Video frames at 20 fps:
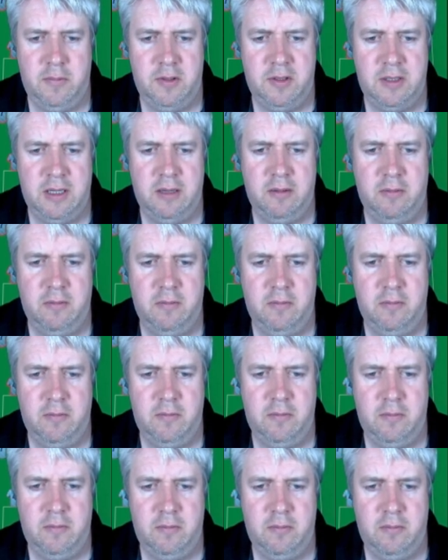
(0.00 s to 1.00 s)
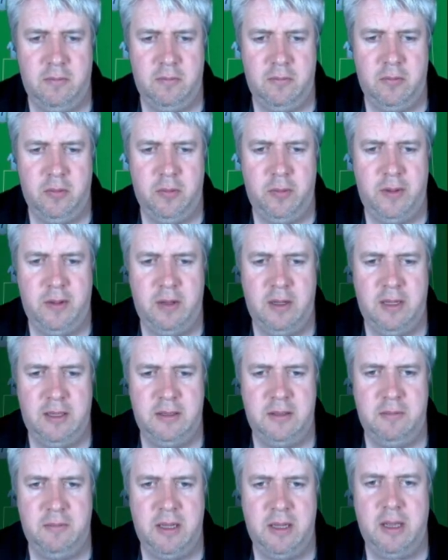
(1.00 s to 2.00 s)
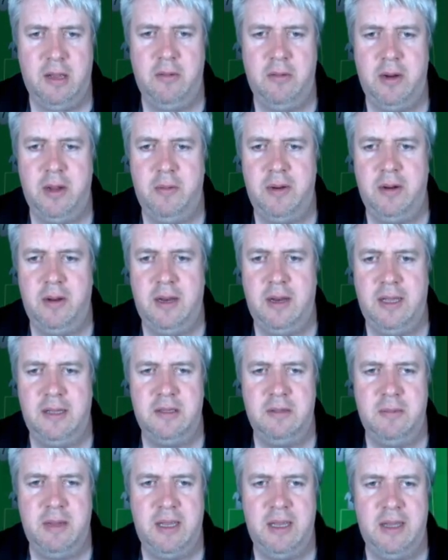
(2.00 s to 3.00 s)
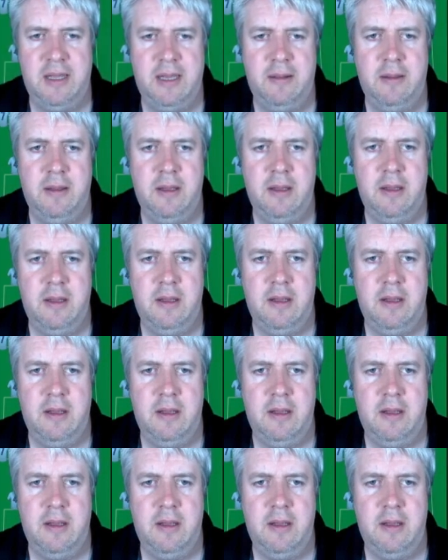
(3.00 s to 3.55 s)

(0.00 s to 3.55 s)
What's that? Were we not allowed to make? Oh no, we're not allowed to make that.